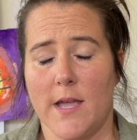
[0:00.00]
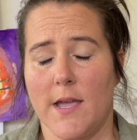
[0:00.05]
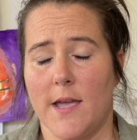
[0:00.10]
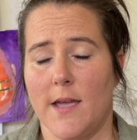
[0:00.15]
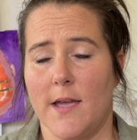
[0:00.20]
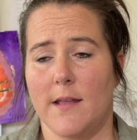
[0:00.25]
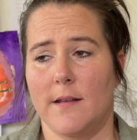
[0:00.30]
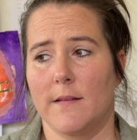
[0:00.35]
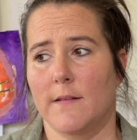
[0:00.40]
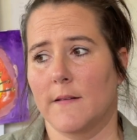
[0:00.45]

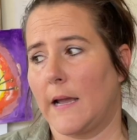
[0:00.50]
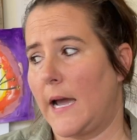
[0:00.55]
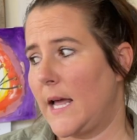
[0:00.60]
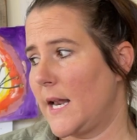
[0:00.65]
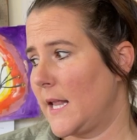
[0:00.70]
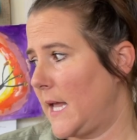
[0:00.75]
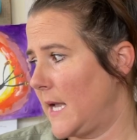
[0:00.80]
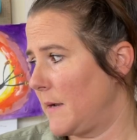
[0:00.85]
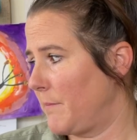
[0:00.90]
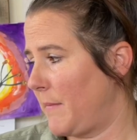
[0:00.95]
and it's kind
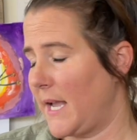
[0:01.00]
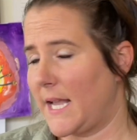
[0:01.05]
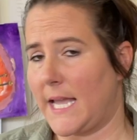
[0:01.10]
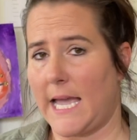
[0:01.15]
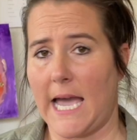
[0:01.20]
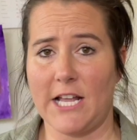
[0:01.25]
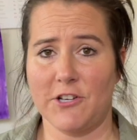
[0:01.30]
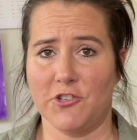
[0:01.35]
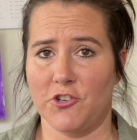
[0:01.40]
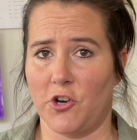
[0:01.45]
of like my
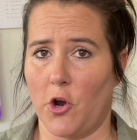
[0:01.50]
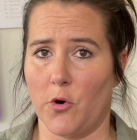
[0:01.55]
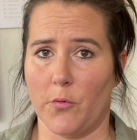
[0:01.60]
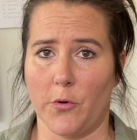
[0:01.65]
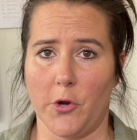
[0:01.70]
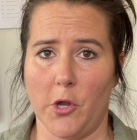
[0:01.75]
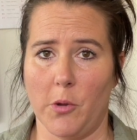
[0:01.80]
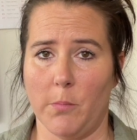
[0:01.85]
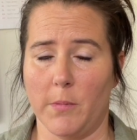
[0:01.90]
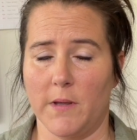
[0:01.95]
catch-all
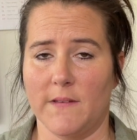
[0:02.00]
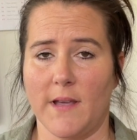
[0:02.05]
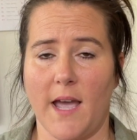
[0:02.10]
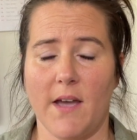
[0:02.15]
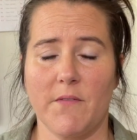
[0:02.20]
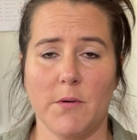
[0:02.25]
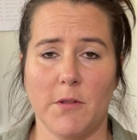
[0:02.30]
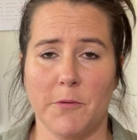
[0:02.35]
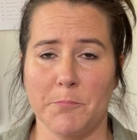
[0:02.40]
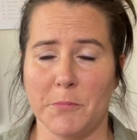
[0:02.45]
room because I
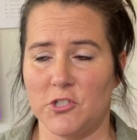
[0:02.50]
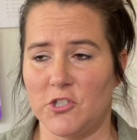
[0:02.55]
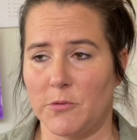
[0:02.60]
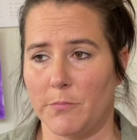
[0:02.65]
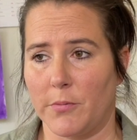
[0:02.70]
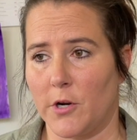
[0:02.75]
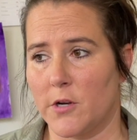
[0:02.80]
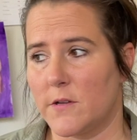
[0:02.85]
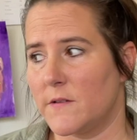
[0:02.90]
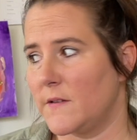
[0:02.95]
have a bunch of
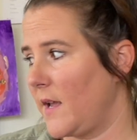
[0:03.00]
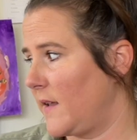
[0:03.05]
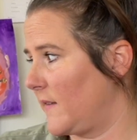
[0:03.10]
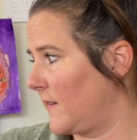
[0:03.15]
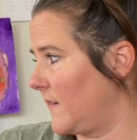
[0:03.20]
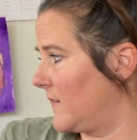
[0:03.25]
birthdays.